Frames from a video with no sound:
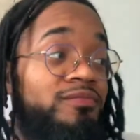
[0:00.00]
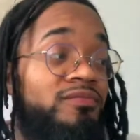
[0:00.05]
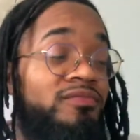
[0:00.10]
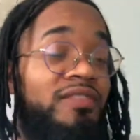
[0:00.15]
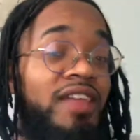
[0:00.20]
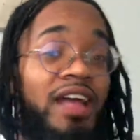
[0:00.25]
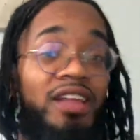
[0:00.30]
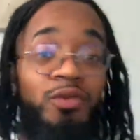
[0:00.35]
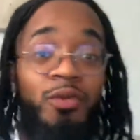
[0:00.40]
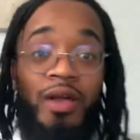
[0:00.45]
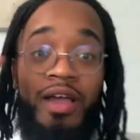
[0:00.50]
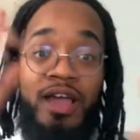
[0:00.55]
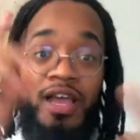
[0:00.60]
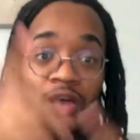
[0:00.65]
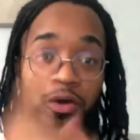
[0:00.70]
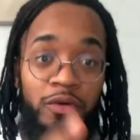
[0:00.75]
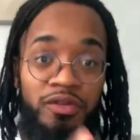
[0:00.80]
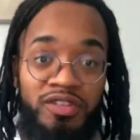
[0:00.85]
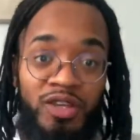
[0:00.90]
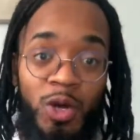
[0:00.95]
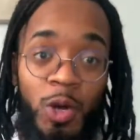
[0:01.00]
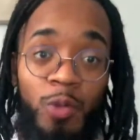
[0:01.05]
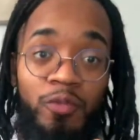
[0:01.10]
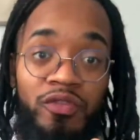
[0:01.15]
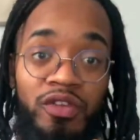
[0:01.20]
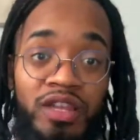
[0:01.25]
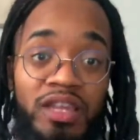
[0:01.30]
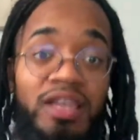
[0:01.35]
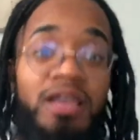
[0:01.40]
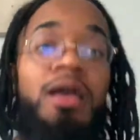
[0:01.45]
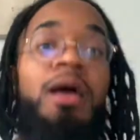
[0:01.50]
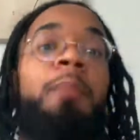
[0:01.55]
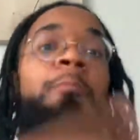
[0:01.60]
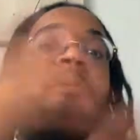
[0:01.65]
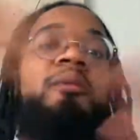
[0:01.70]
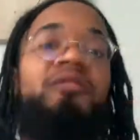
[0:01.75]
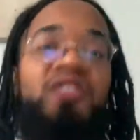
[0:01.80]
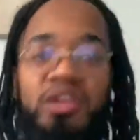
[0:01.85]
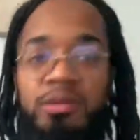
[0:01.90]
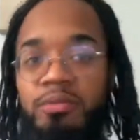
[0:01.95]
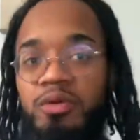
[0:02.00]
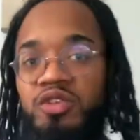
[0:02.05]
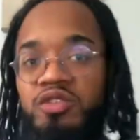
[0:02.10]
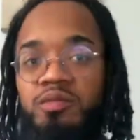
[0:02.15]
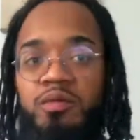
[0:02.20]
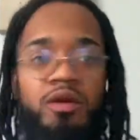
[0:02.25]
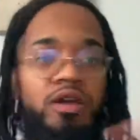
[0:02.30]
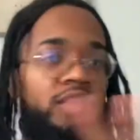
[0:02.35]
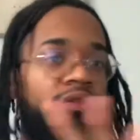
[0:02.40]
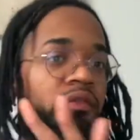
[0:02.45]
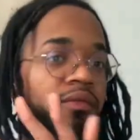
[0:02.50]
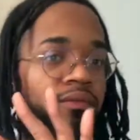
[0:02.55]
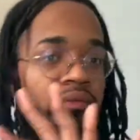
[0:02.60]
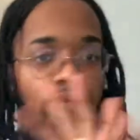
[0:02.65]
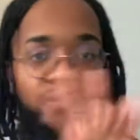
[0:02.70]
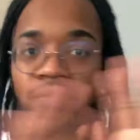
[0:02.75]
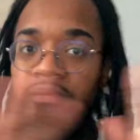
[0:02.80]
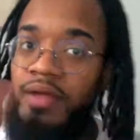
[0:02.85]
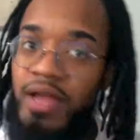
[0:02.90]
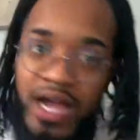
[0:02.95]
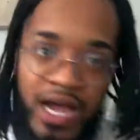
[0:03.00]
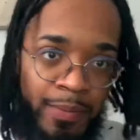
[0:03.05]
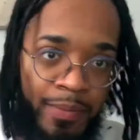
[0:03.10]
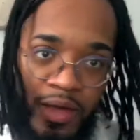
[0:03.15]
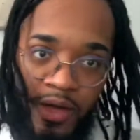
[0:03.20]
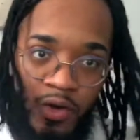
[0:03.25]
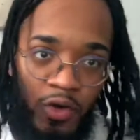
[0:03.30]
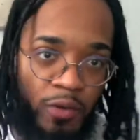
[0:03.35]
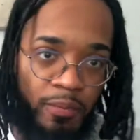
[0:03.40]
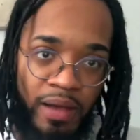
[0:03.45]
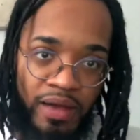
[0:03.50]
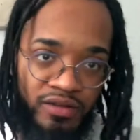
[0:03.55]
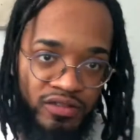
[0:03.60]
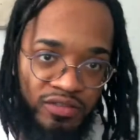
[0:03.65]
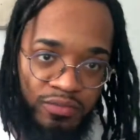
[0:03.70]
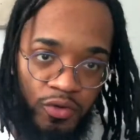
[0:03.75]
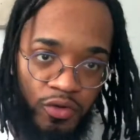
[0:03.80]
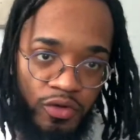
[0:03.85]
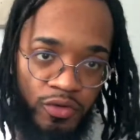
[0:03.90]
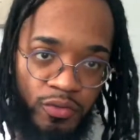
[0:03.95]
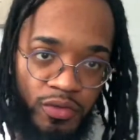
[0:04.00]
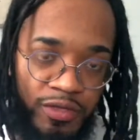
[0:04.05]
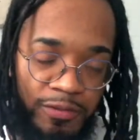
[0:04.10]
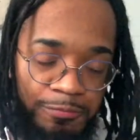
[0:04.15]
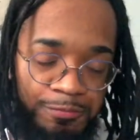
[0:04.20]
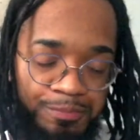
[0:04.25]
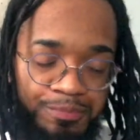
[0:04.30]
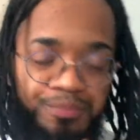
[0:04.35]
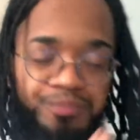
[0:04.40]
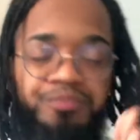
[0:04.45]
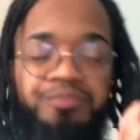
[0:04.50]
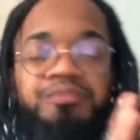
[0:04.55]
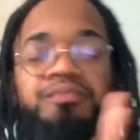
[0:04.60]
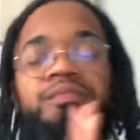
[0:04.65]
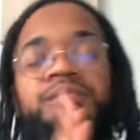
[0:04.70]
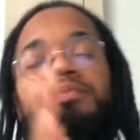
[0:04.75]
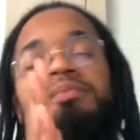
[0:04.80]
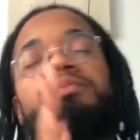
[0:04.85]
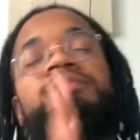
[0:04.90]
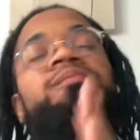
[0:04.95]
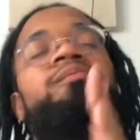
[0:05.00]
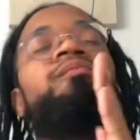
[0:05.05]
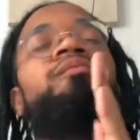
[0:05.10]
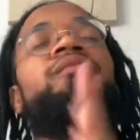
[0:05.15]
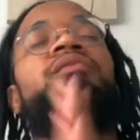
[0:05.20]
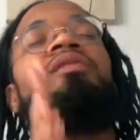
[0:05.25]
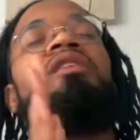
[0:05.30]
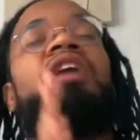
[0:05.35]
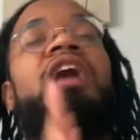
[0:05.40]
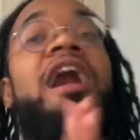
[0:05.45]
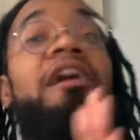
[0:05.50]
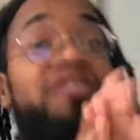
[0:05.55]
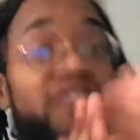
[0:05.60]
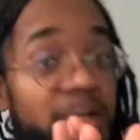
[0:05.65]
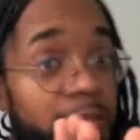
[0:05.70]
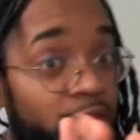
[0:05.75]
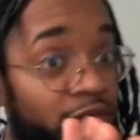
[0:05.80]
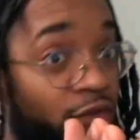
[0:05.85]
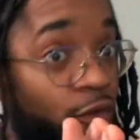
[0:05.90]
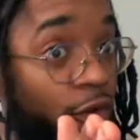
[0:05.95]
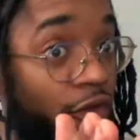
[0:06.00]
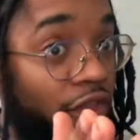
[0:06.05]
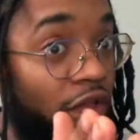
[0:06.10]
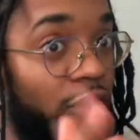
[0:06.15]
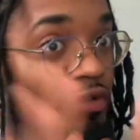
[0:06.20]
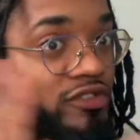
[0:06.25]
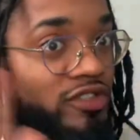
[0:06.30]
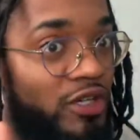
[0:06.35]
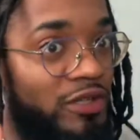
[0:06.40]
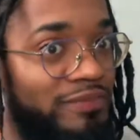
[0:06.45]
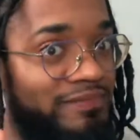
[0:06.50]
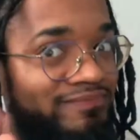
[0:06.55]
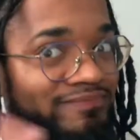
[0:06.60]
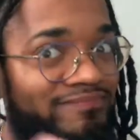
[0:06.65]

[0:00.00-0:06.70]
That's why I always say hopefully, but for the most part, I'm not going back to smoking weed. I said it before though, so.